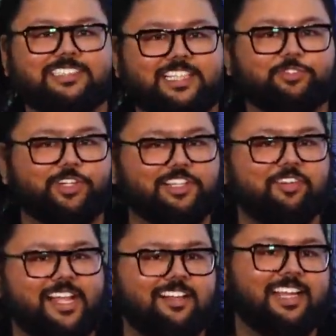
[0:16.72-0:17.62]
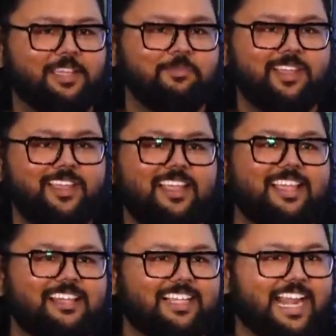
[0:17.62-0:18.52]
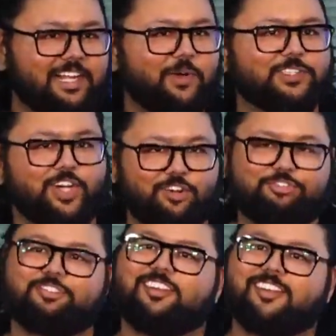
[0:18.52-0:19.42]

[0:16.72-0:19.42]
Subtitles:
stage for the final time, the light goes off